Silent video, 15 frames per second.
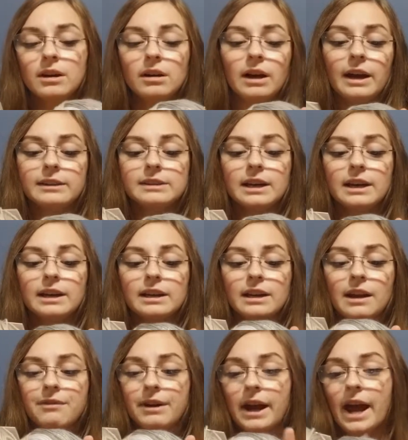And then
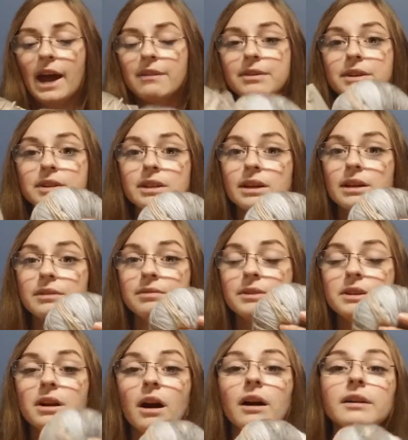if I have enough
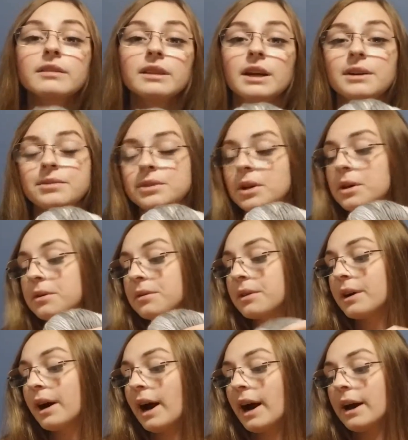yarn left
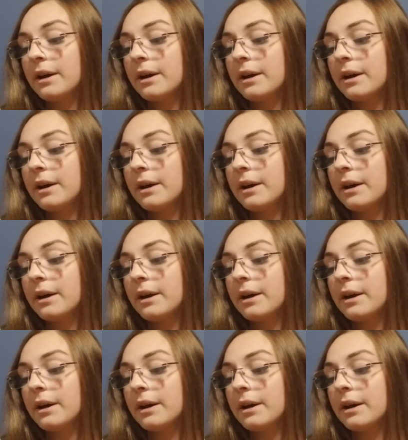over,